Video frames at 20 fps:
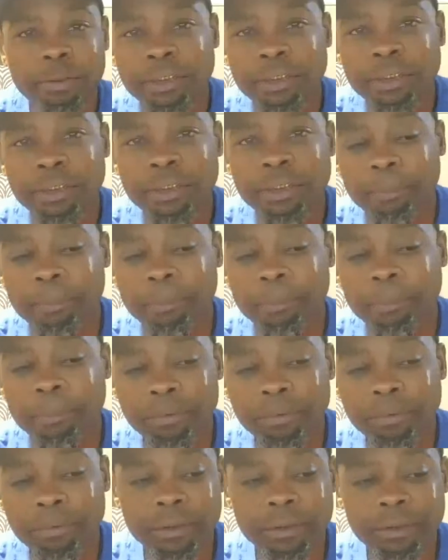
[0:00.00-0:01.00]
in the
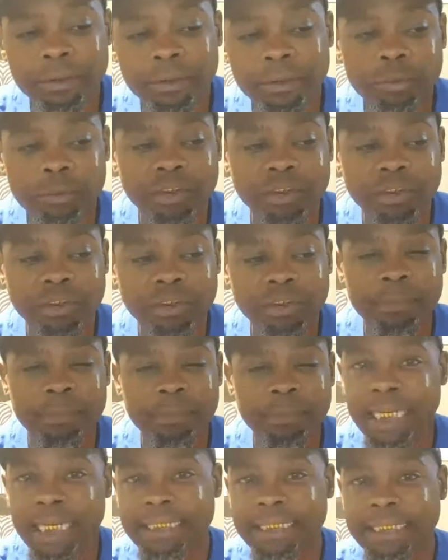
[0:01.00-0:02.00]
background, it was
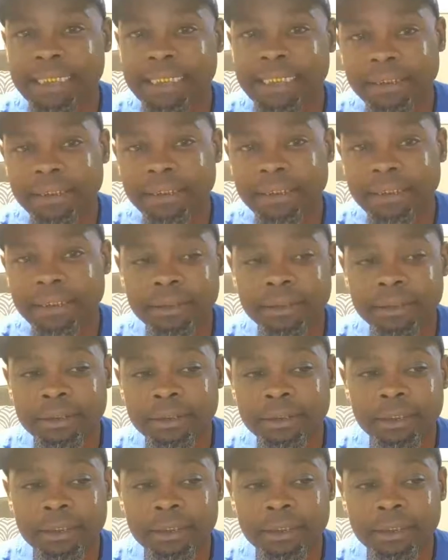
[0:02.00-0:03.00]
something that I seen
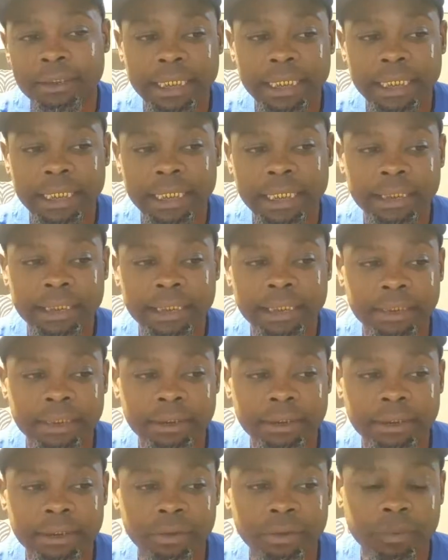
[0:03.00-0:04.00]

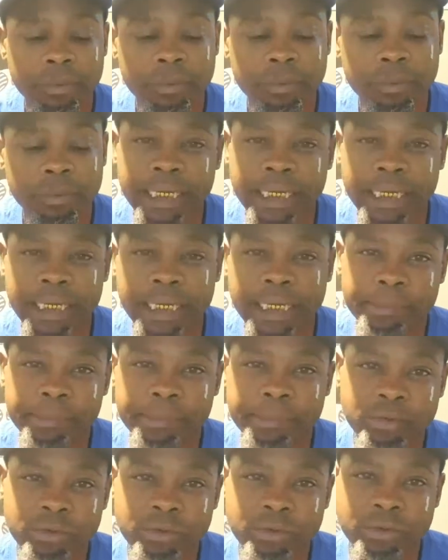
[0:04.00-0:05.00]
and beside of me
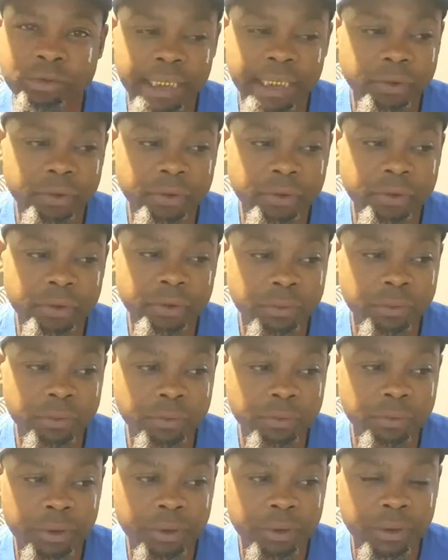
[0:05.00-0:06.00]
trying to
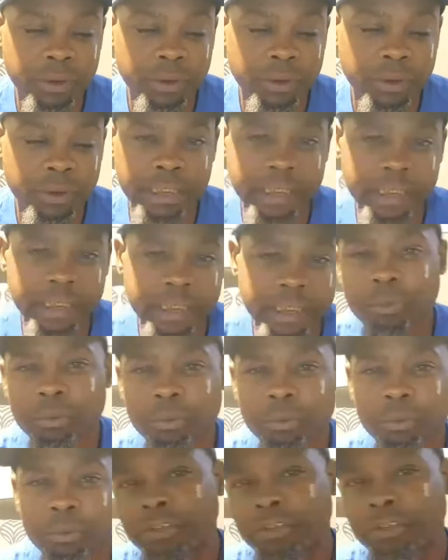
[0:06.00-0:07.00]
get
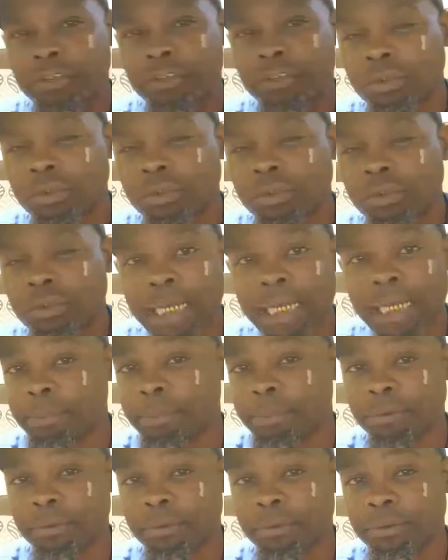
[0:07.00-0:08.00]
someone else to do it, I
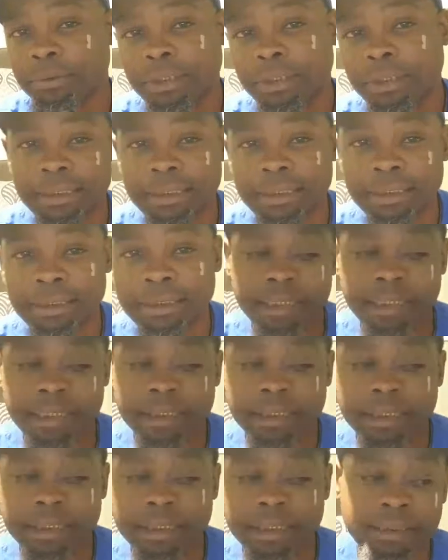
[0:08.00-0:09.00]
built it. I
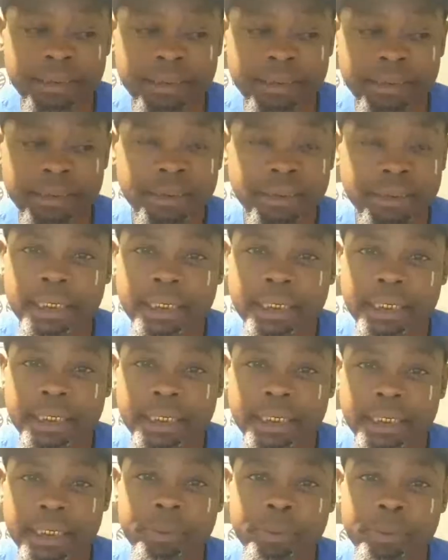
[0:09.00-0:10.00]
designed it. I seen it and
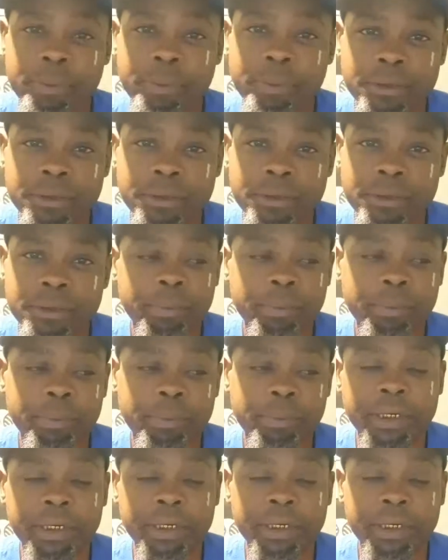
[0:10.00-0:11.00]
I put it, you know, I
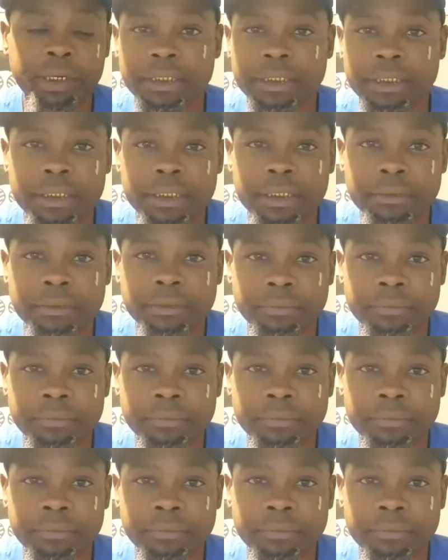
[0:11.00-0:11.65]
put everything together.